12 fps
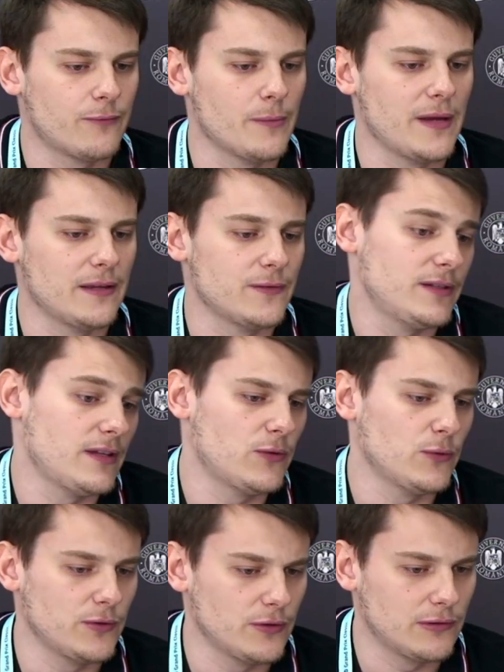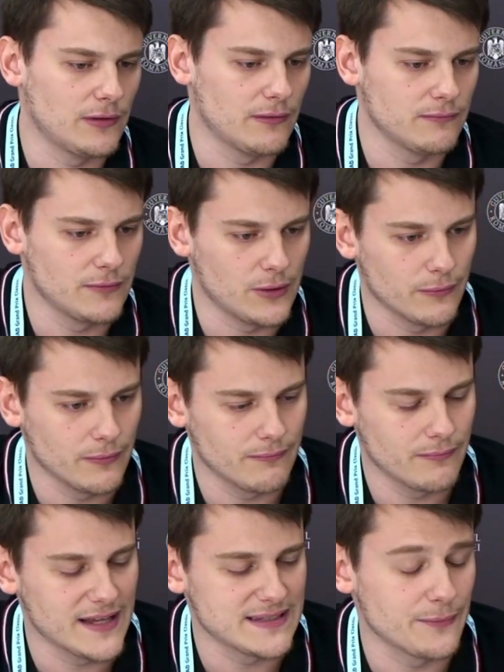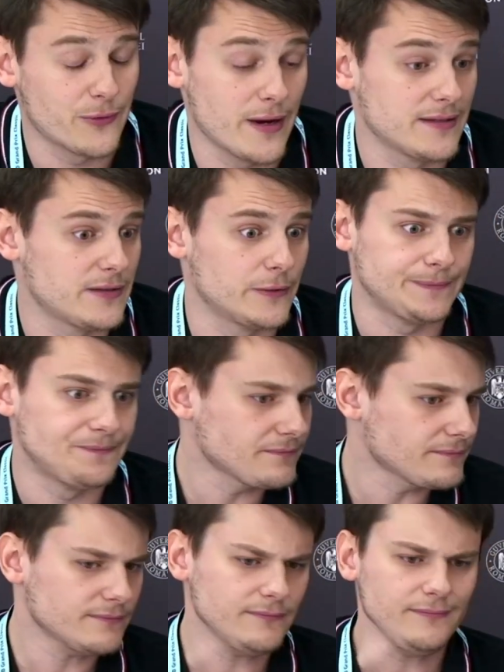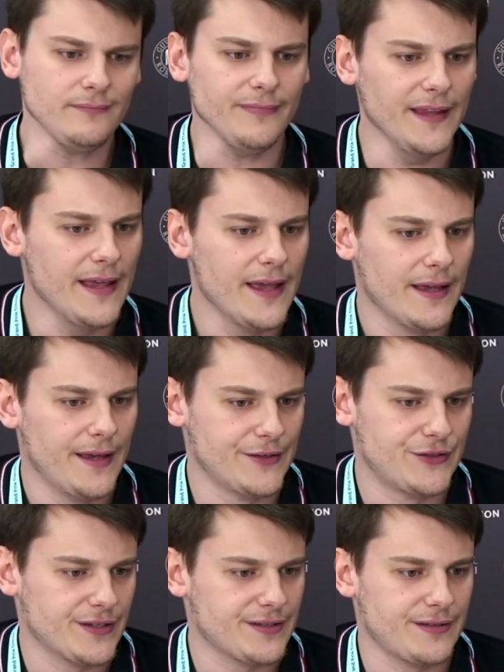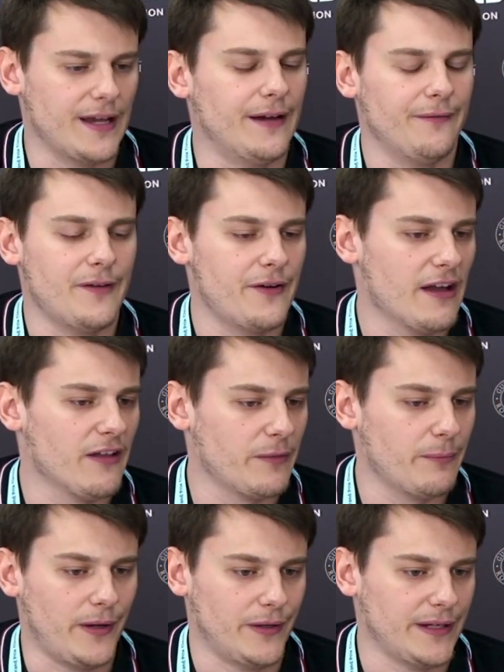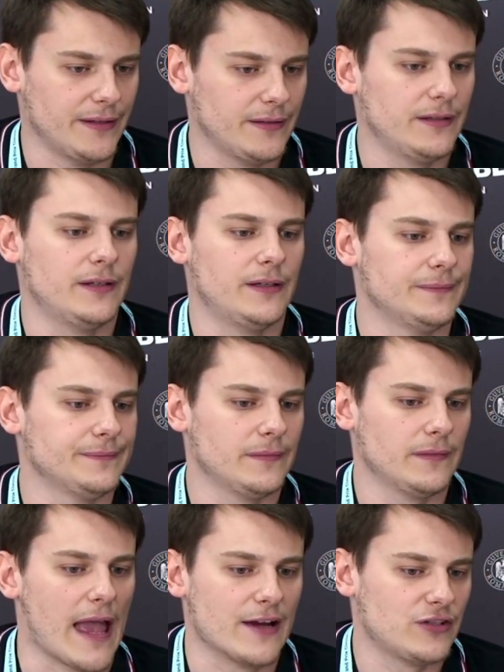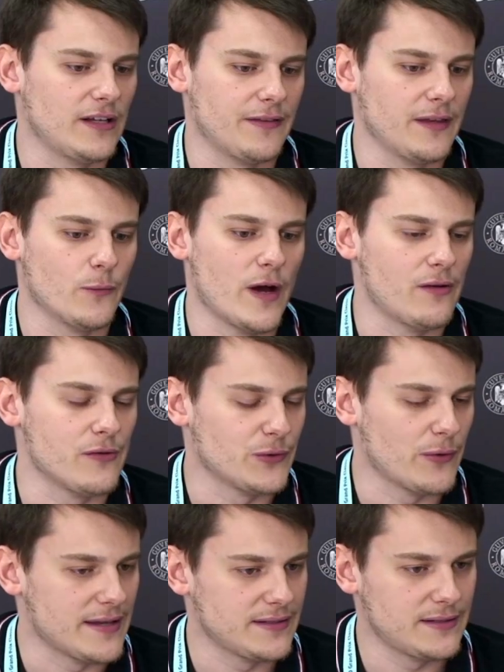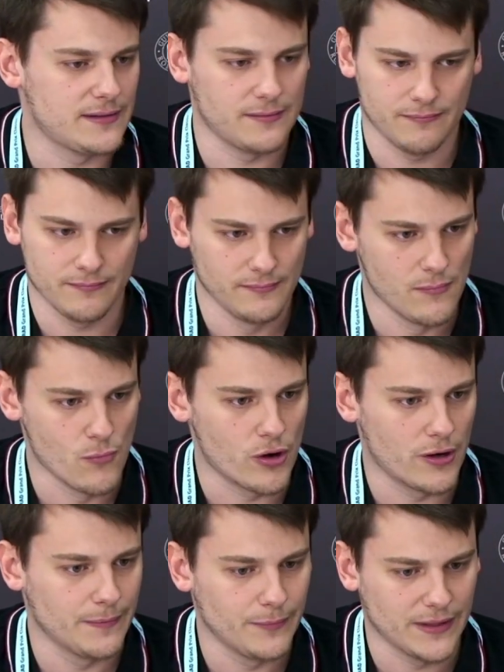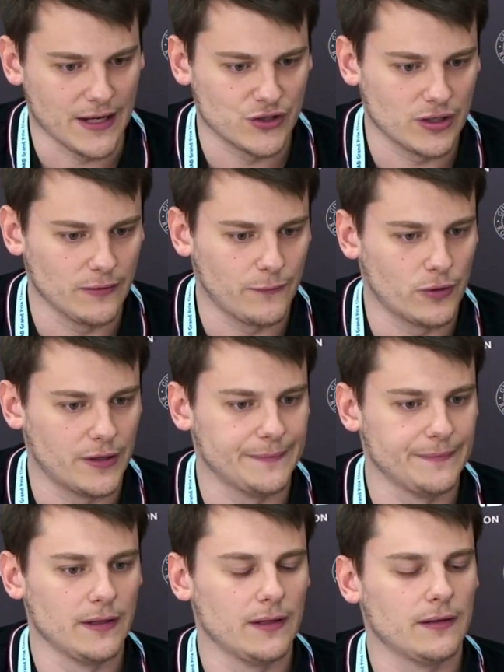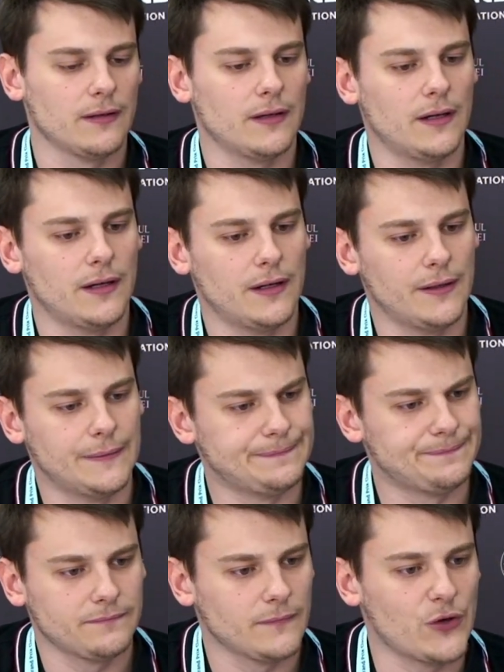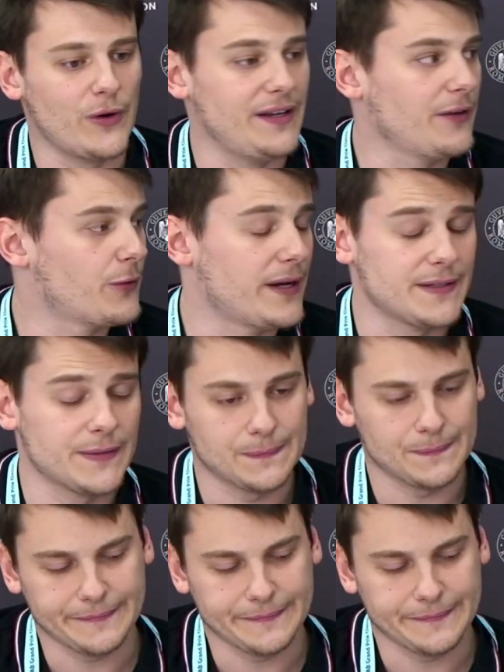from a to c2 to you know, get some threats. So it's just, yeah, very healthy pawn, and actually I think white also has more potential for creating threats.